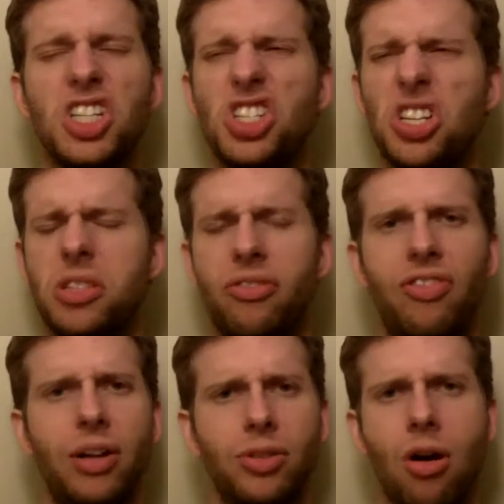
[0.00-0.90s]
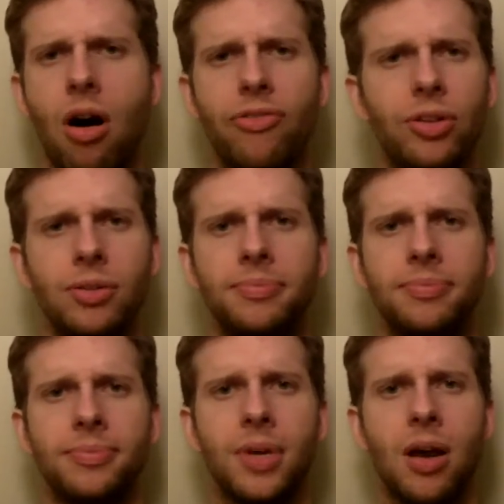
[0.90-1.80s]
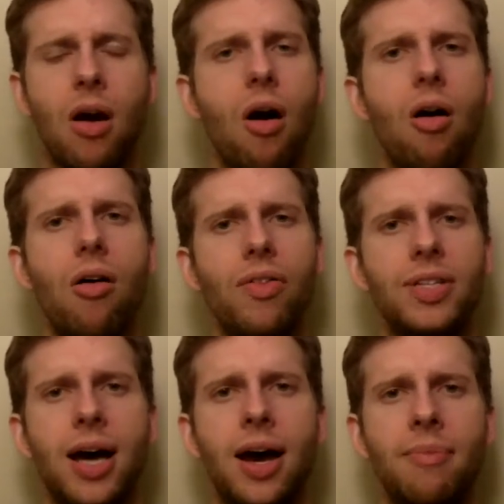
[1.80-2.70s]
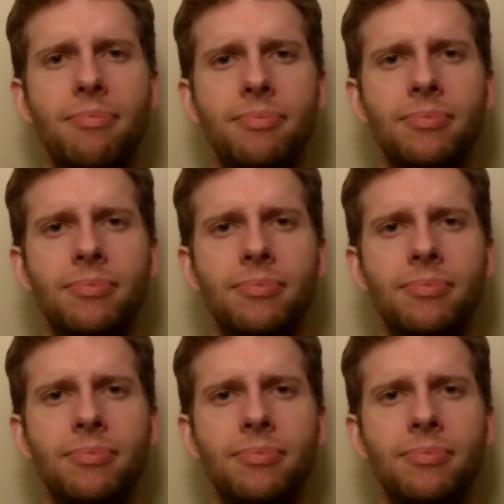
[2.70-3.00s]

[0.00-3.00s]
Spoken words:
Just felt awful all the time.